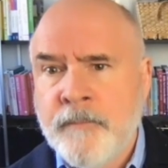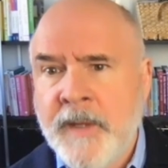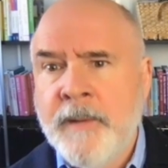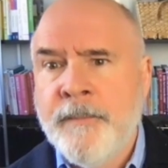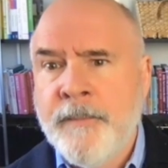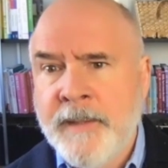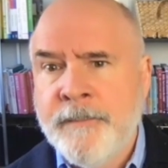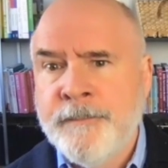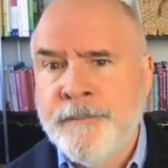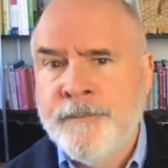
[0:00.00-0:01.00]
Yeah. Yeah.
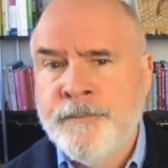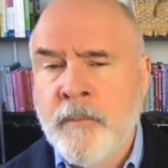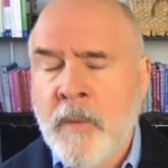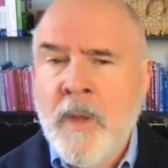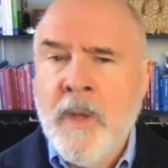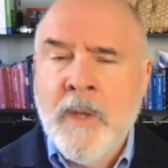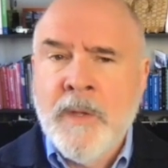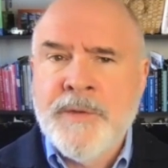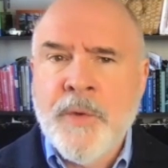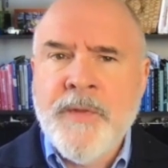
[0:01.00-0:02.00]

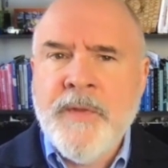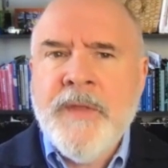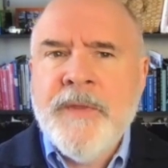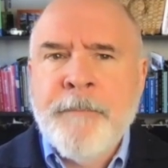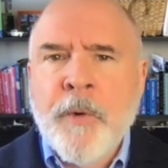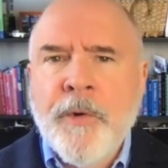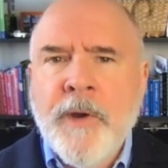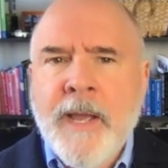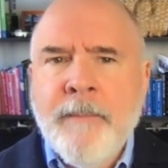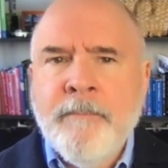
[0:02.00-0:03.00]
So in, in the
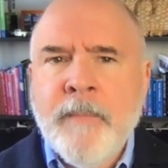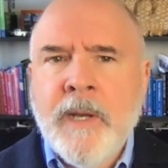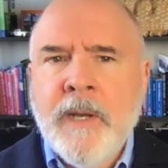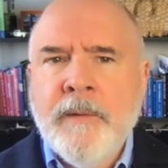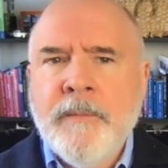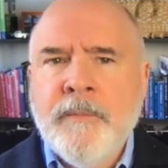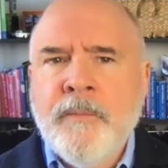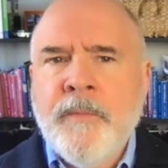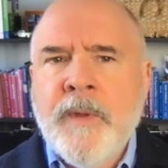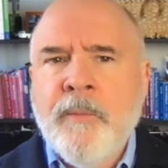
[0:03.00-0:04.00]
program, uh,
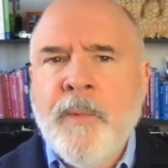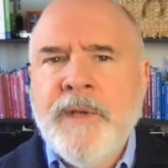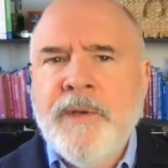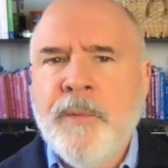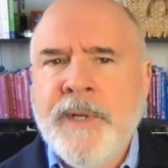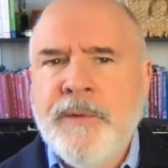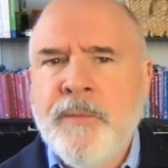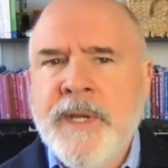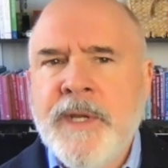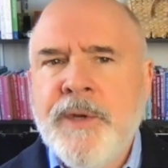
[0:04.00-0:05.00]
we do we,
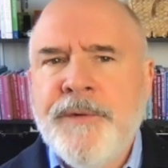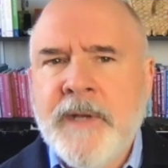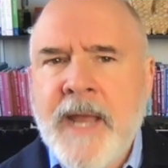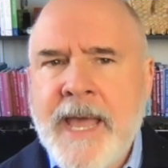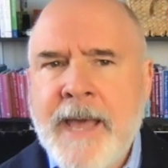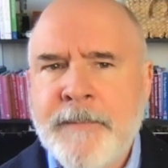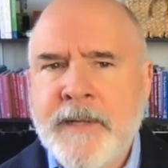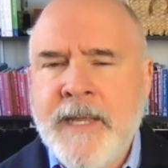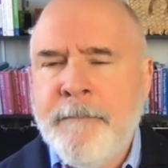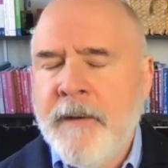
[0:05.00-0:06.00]
we use an app to
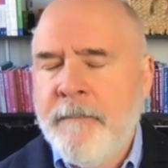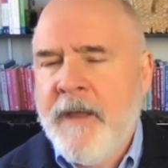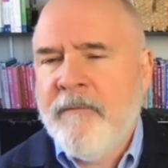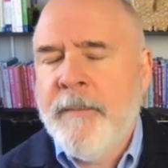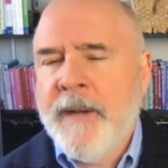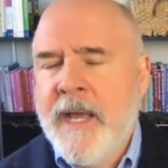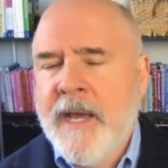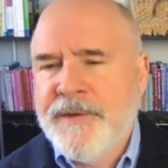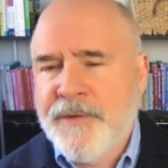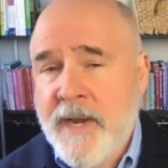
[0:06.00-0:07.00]
keep up everybody
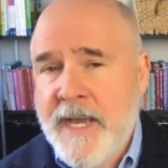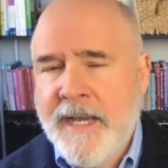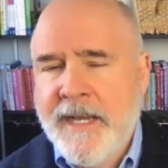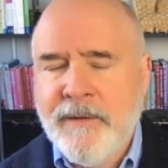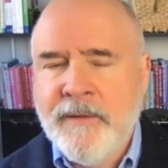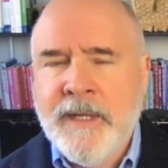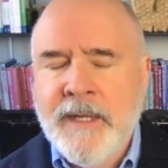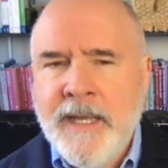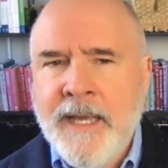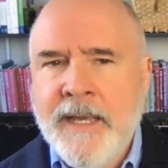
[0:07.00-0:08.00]
on track, and
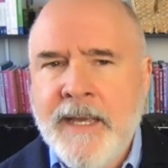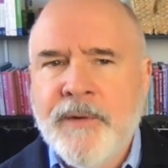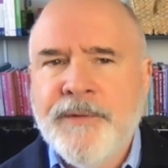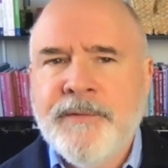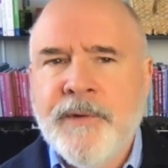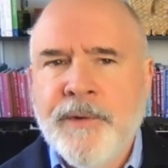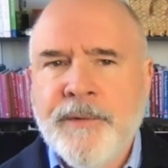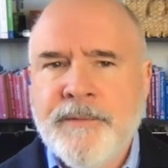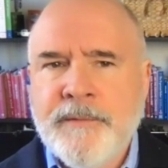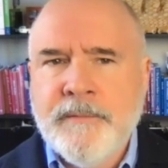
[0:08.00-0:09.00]
and there's
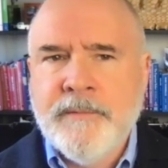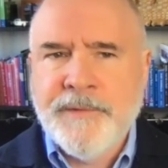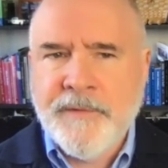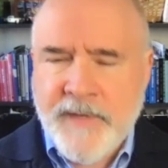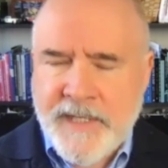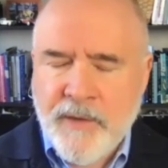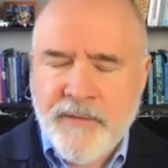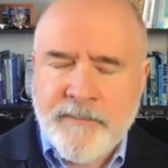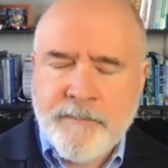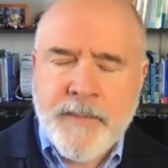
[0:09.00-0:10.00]
there's there's a video
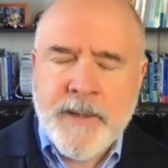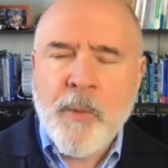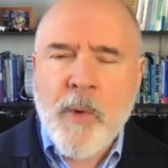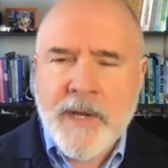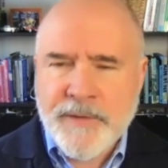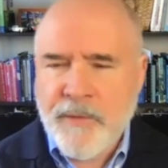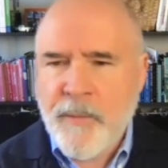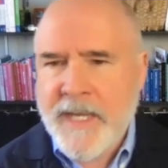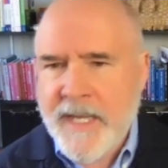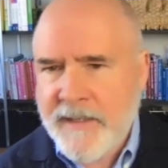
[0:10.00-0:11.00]
that people watch over the
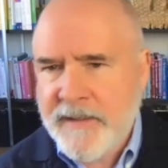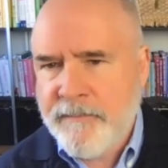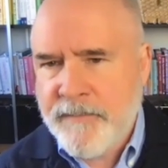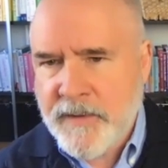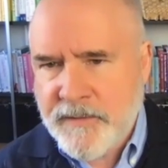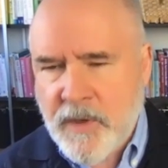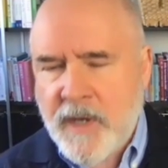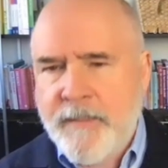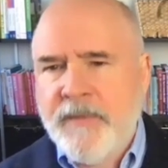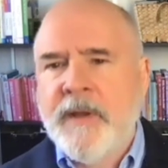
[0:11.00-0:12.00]
weekend to, to
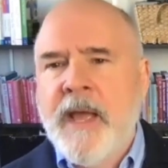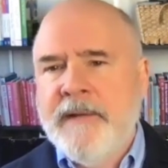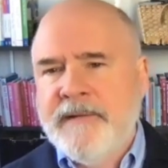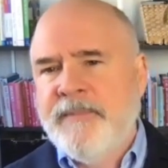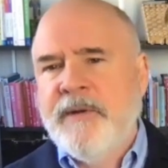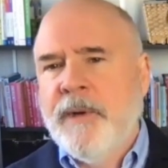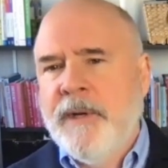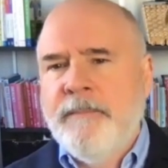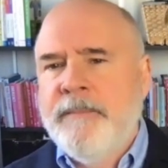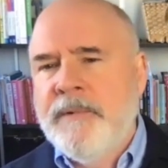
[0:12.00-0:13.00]
talk about the concepts that we're
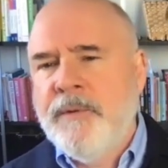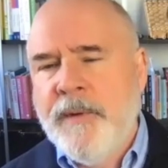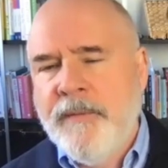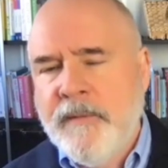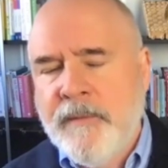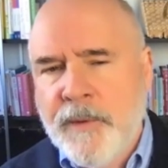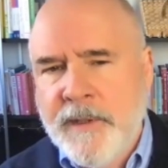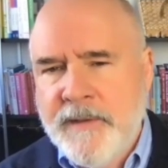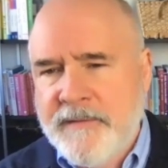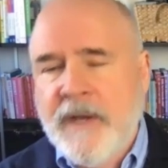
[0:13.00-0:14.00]
going to do and we're going
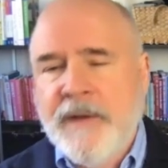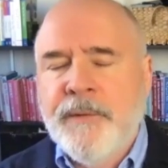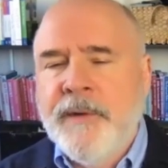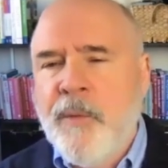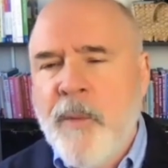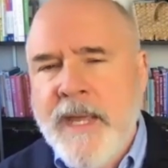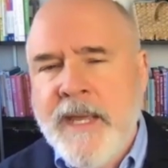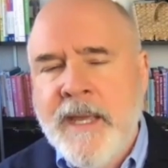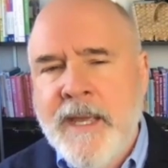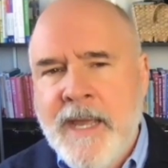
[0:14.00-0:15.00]
to discuss during the
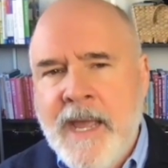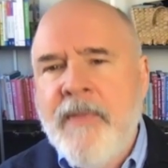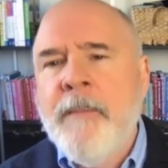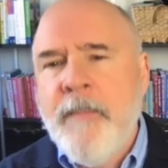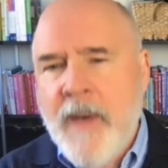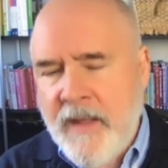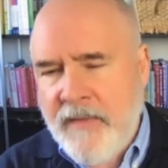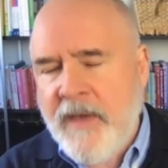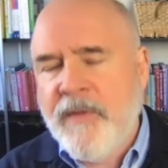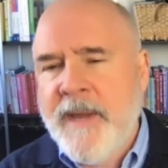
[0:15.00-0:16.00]
week. And the uh,
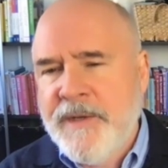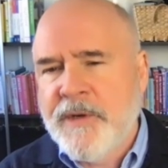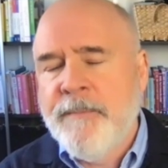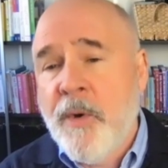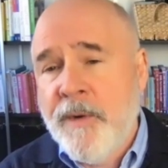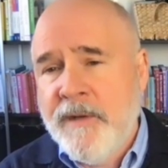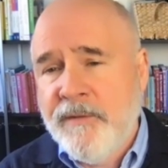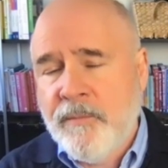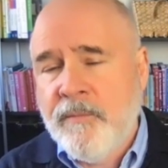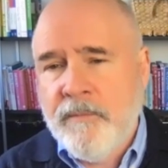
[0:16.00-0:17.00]
the other major component
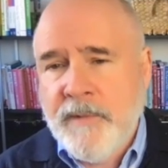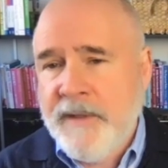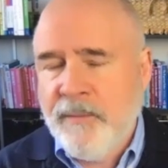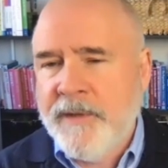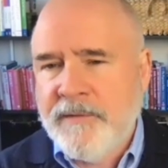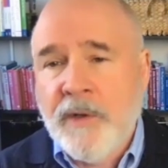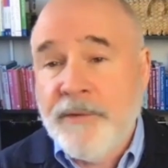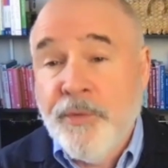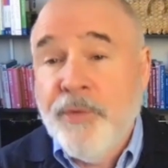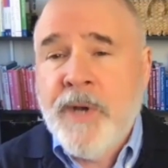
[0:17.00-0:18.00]
is is what's called
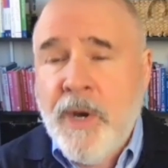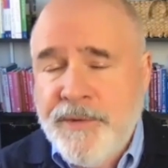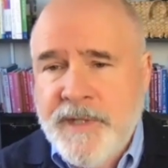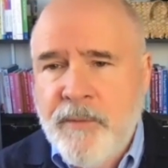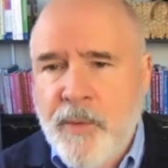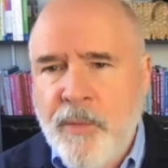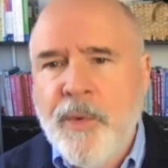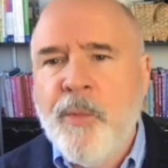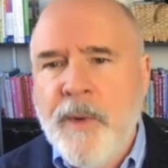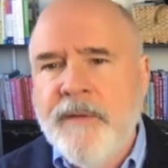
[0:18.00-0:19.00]
group coaching, where
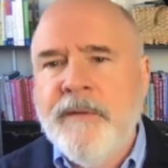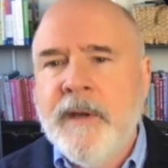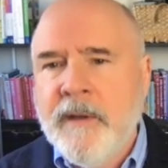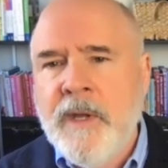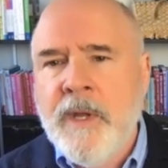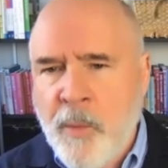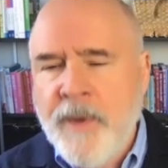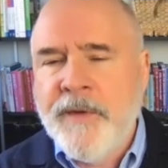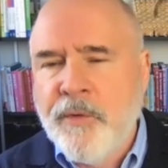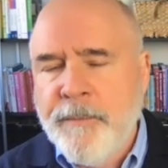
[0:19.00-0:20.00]
we're with a
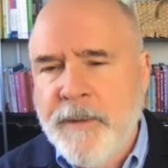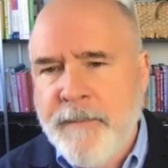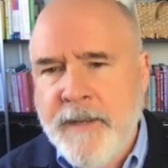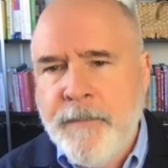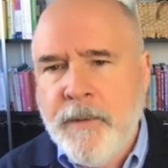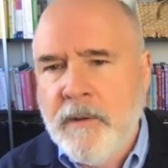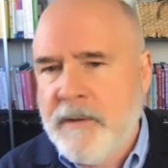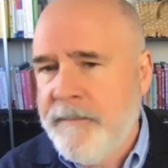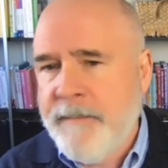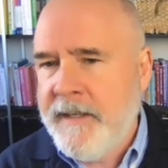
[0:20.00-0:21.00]
with a group of the people. It
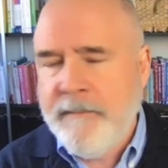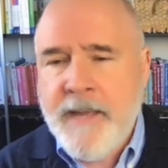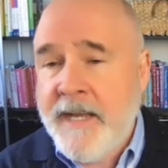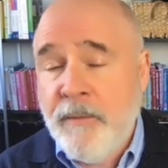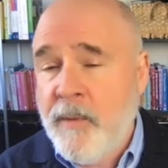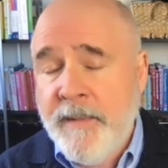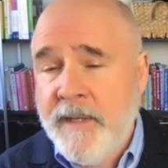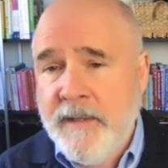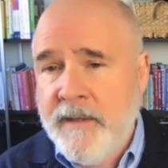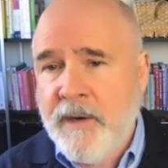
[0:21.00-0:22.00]
could be men and
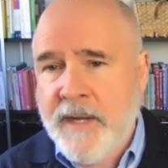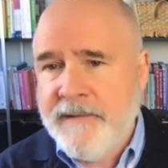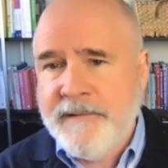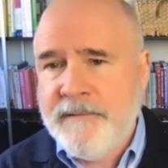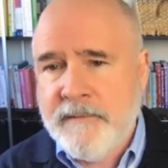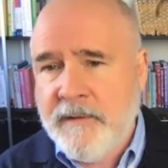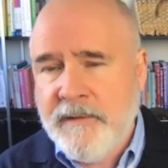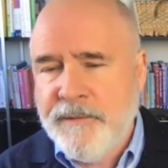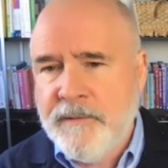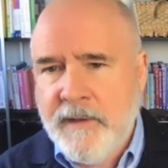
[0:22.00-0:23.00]
women. In our case, it's uh,
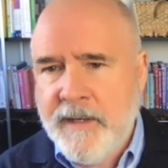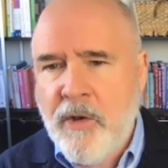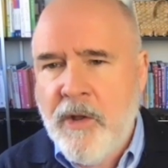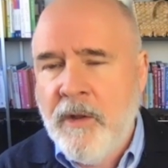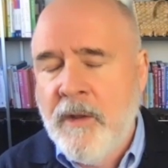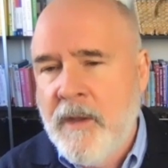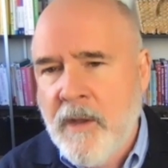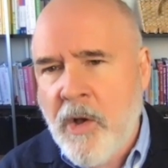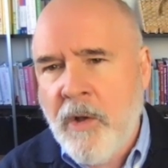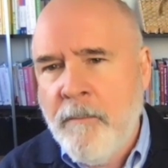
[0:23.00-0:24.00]
usually all
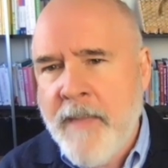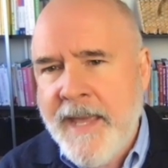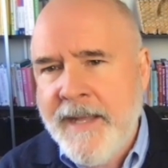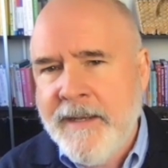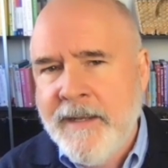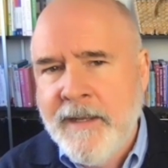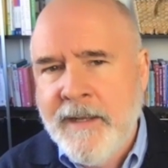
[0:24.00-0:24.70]
all men.